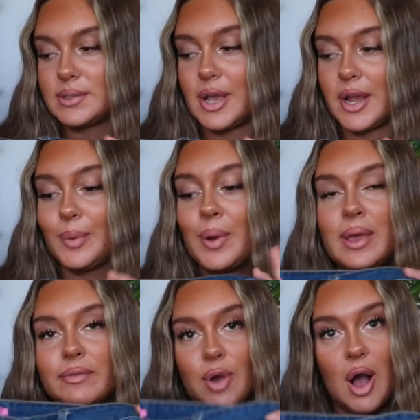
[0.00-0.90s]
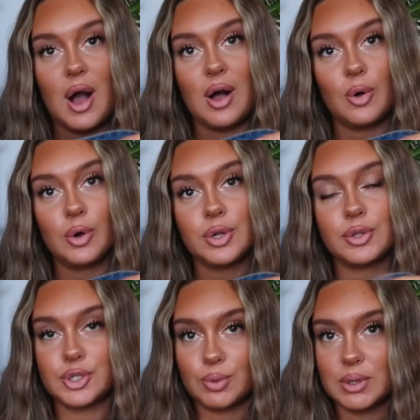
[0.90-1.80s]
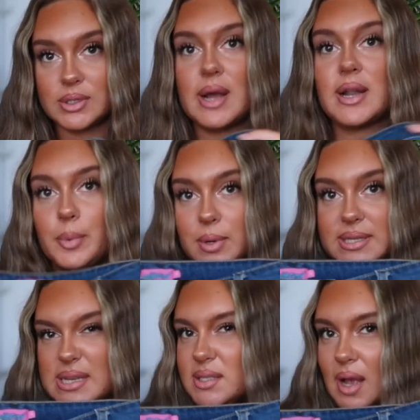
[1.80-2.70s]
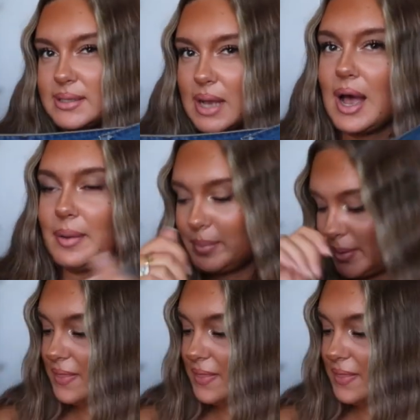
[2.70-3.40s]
So if you are on the taller side, I'd probably say size up.